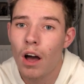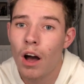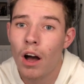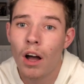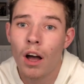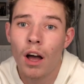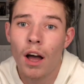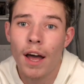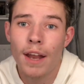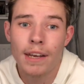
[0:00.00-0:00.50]

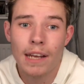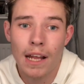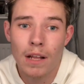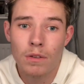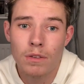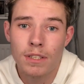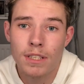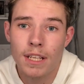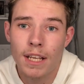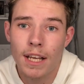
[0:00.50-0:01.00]
I
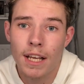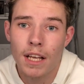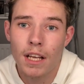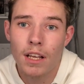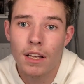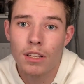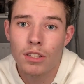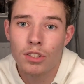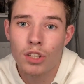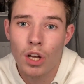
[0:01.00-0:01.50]
announced it
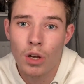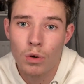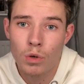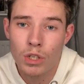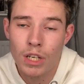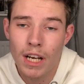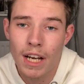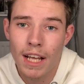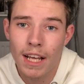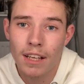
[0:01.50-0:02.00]

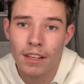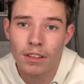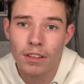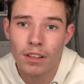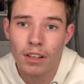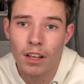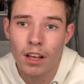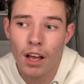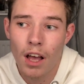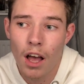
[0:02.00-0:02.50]
socially,
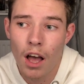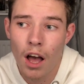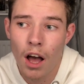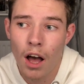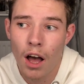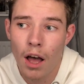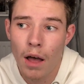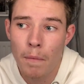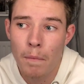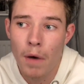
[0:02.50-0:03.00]

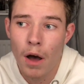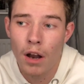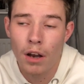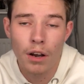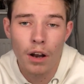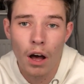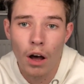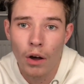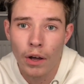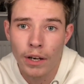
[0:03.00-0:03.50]

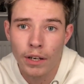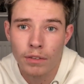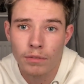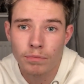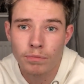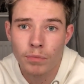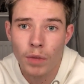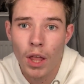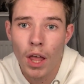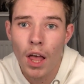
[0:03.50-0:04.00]
online.
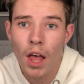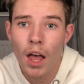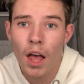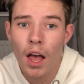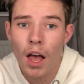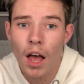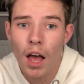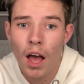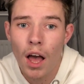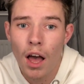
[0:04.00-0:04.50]

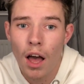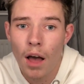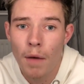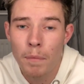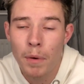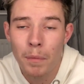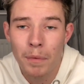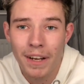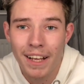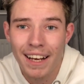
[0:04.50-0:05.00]

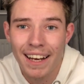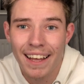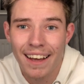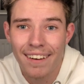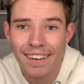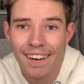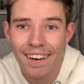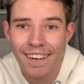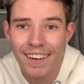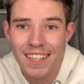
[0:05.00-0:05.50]
publicly
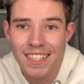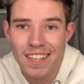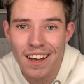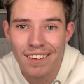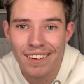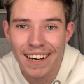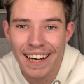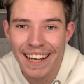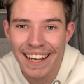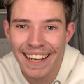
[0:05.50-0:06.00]
online,
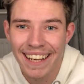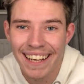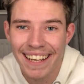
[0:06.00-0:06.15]
sorry.